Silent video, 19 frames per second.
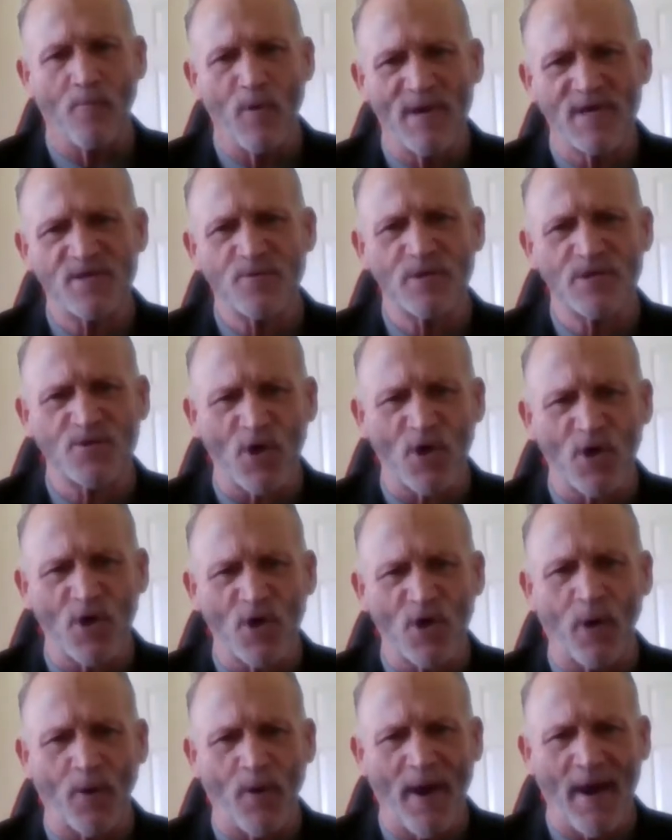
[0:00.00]
I went into a
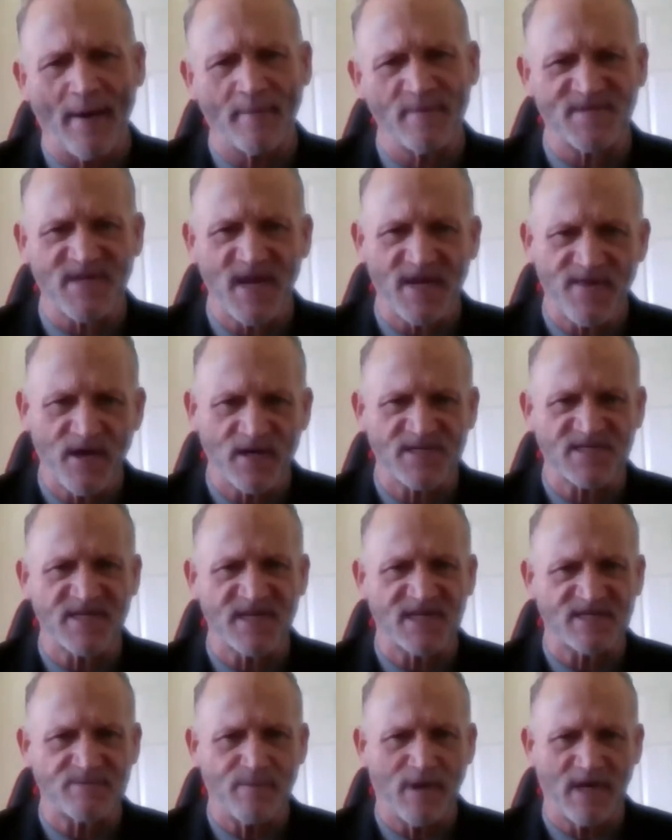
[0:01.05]
drug program, stayed
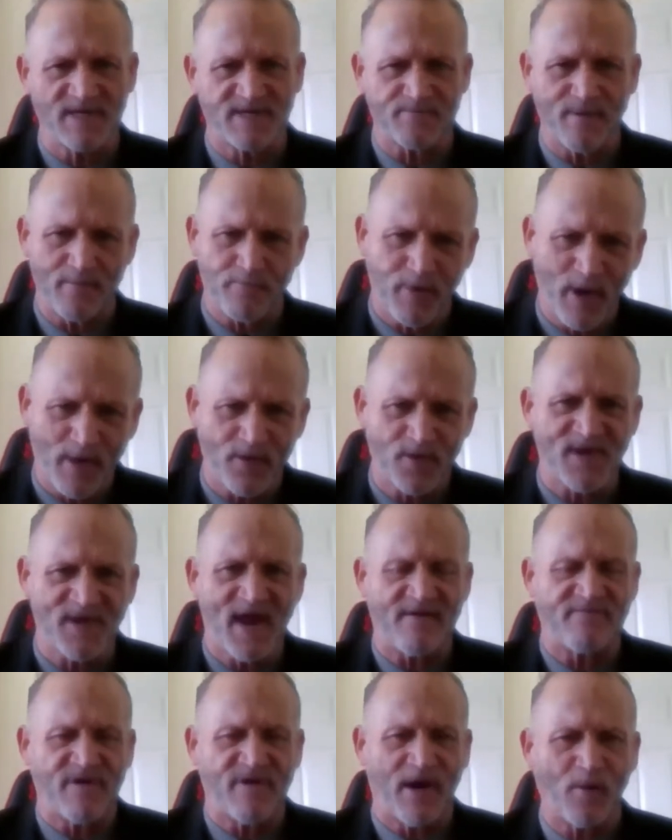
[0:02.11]
there 6 months. My
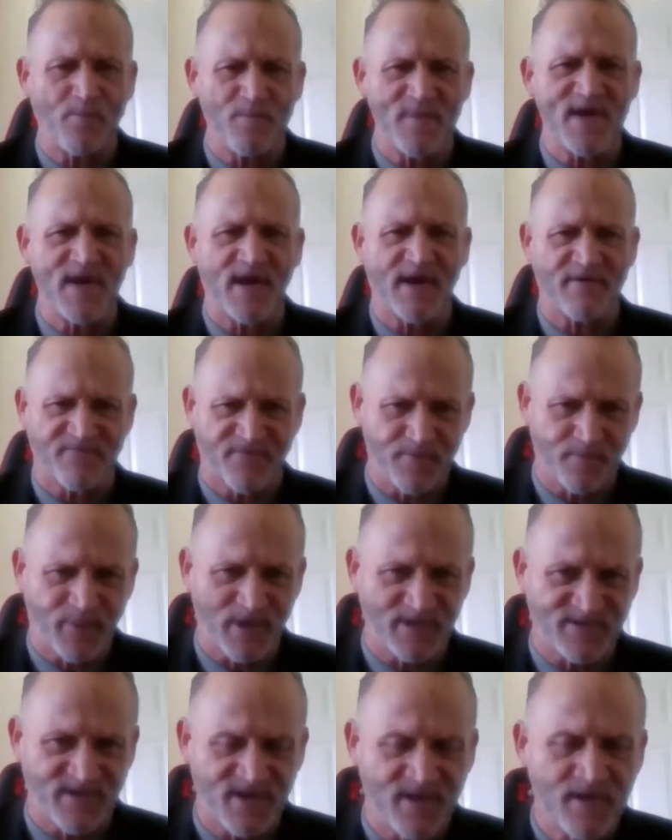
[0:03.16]
brother David helped me get in from
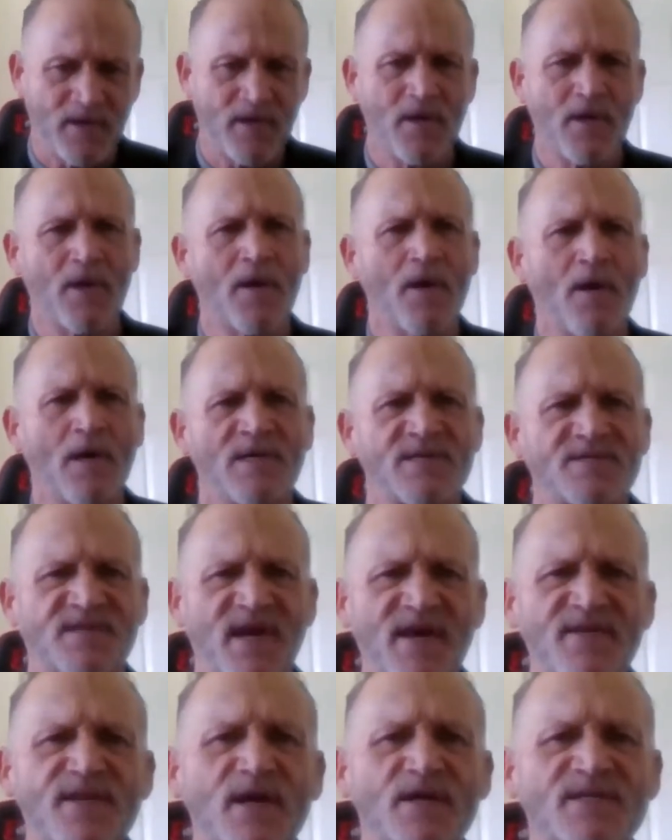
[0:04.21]
prison.
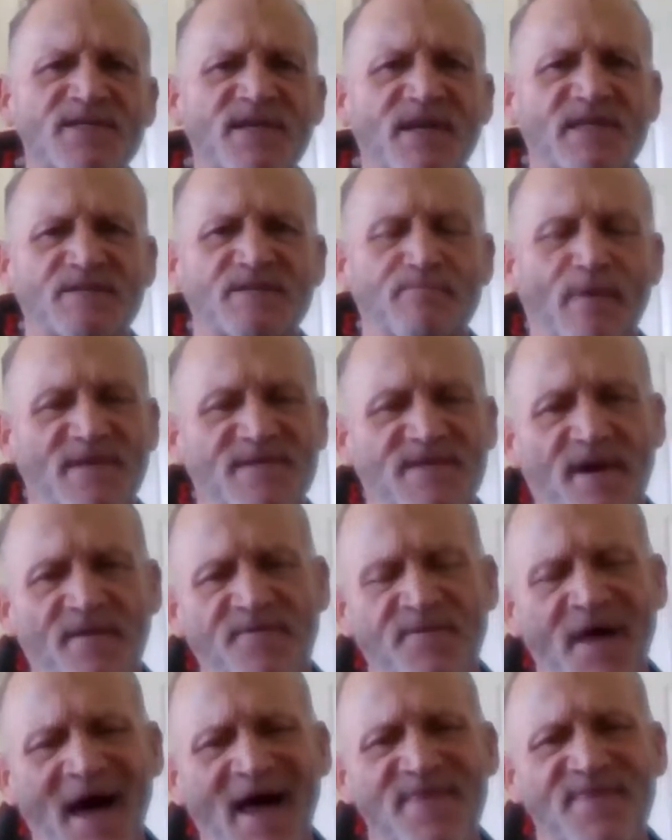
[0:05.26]
Stayed there 6 months. I
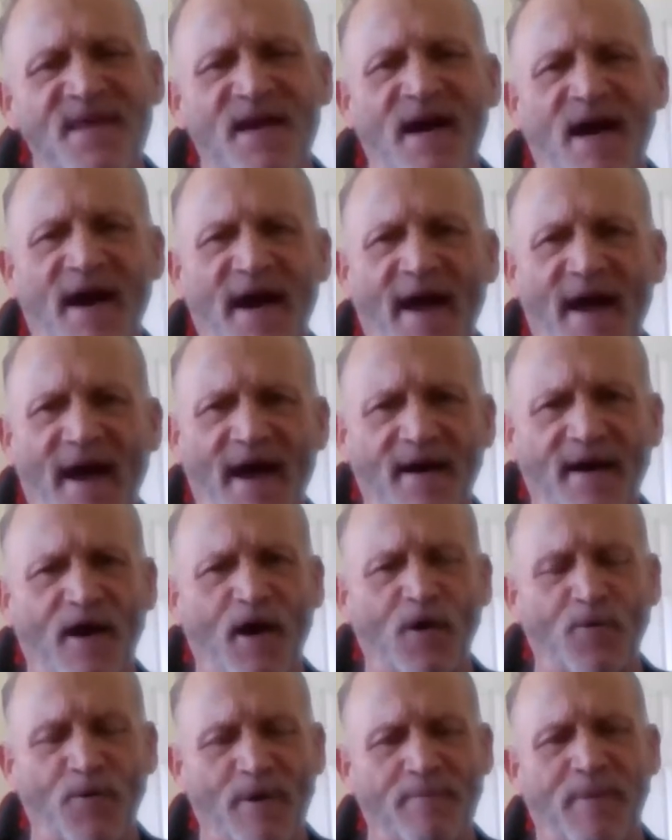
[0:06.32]
thought that I had
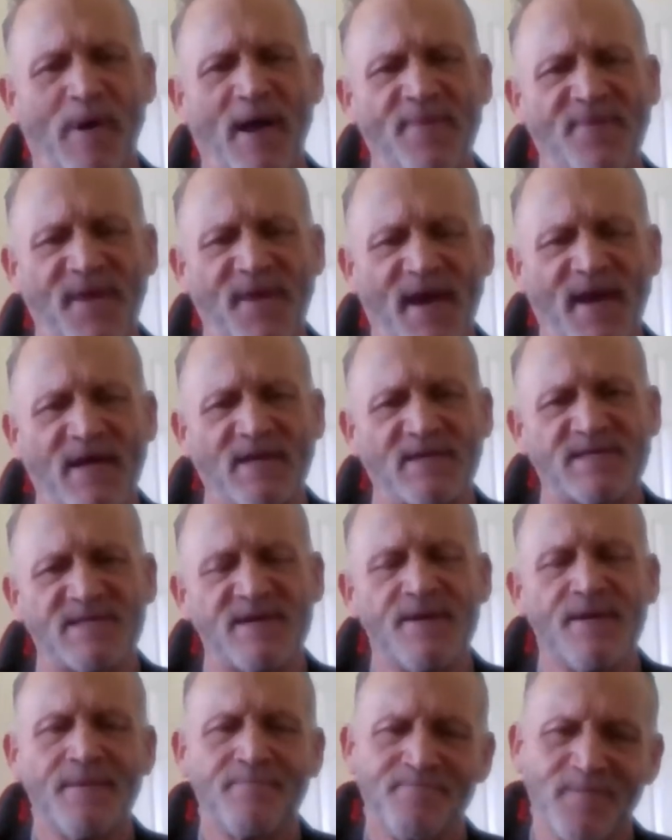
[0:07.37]
a grip on things,
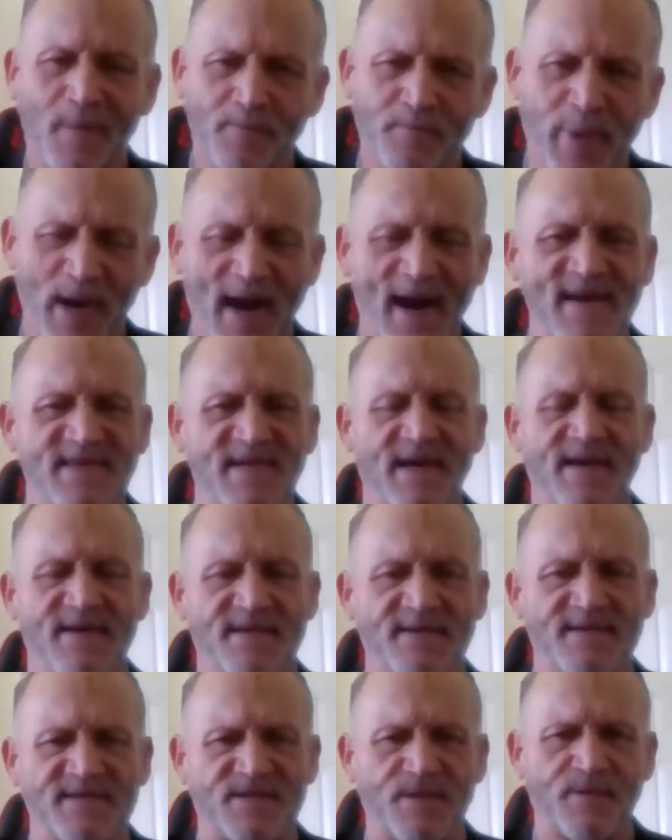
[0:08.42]
but I
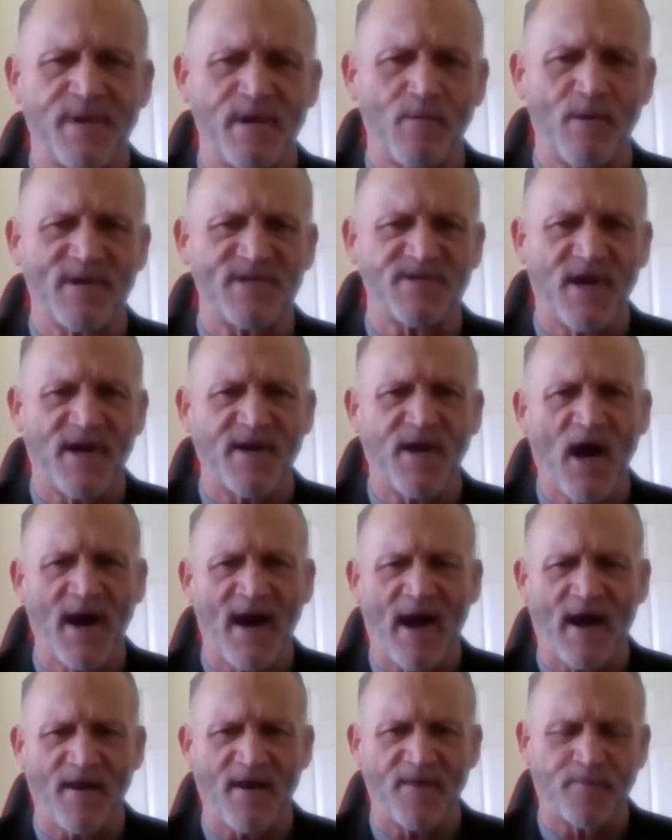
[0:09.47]
didn't. So anyways, I got
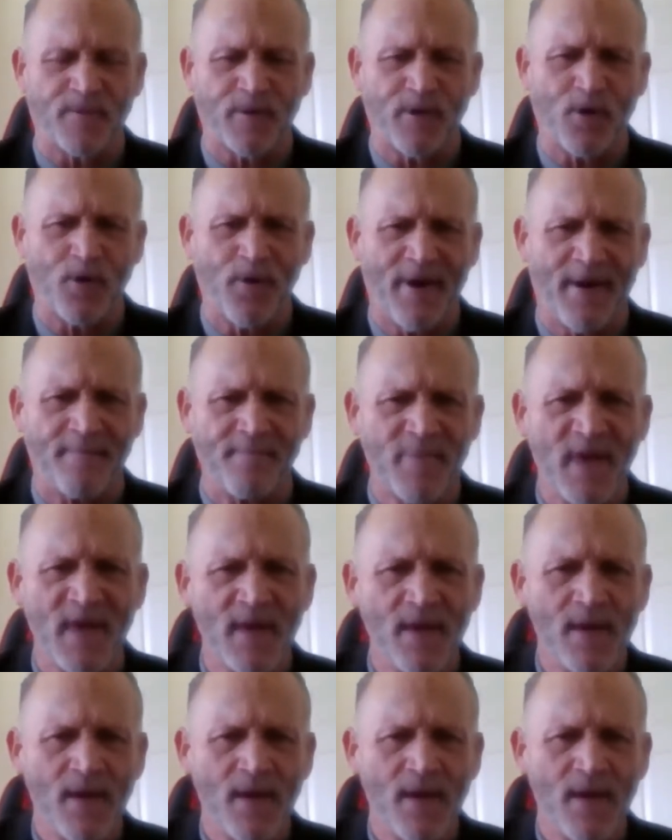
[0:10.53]
out of the program,